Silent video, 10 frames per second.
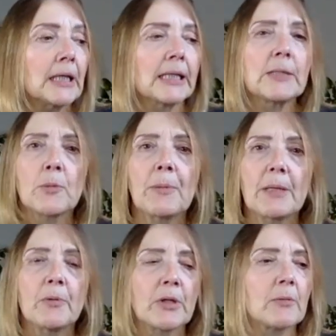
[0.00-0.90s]
These were
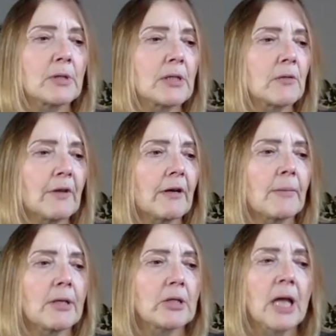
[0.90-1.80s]
people that were still very
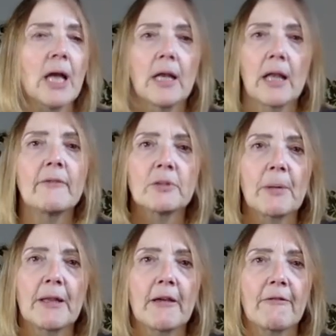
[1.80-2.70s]
much loved
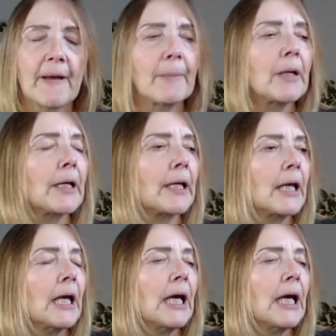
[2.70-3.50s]
by their family.